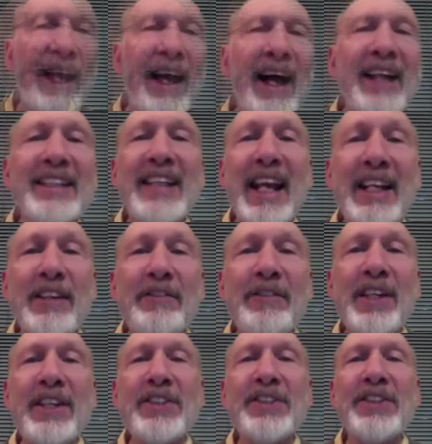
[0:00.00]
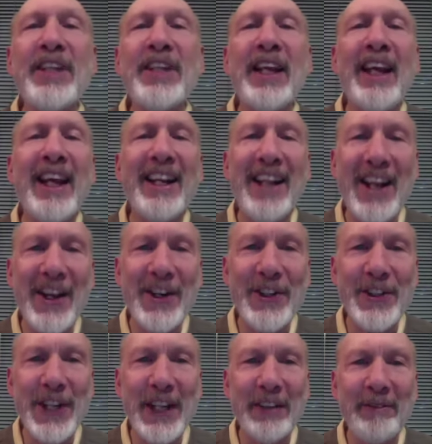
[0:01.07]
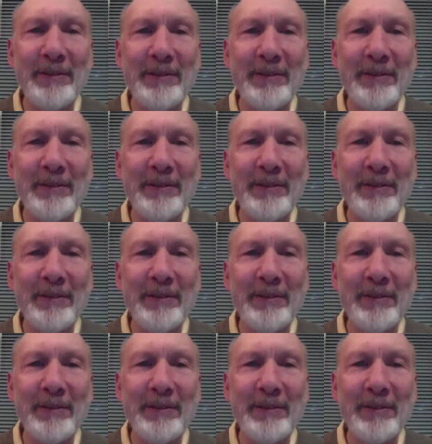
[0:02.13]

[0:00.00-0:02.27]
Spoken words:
attentiveness, and energy.